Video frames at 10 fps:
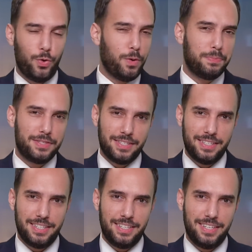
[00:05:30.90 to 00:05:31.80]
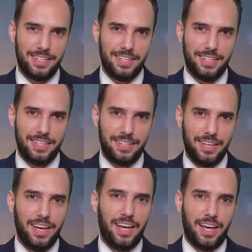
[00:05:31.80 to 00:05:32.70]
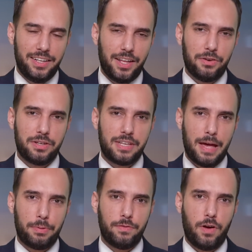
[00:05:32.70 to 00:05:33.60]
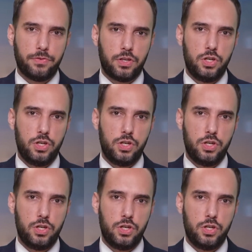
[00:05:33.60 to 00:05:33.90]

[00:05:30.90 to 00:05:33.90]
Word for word: Whoops. Another example involves a